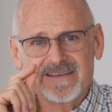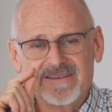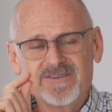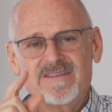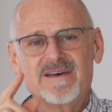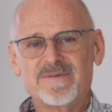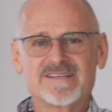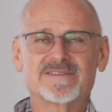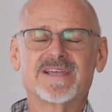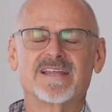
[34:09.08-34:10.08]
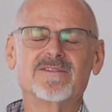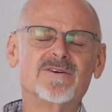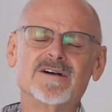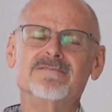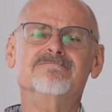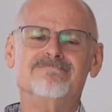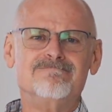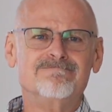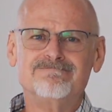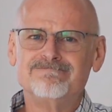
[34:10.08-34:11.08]
You do that by just saying, Lord,
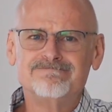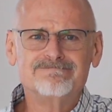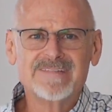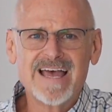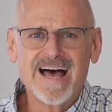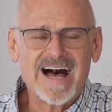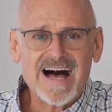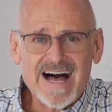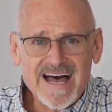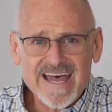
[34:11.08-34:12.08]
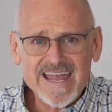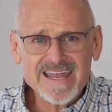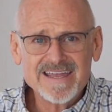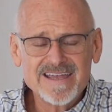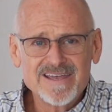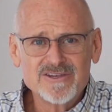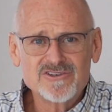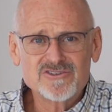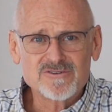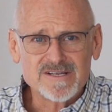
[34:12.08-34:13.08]
I
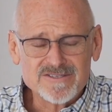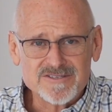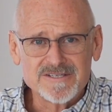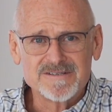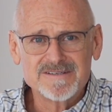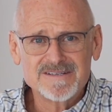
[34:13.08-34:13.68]
trust you.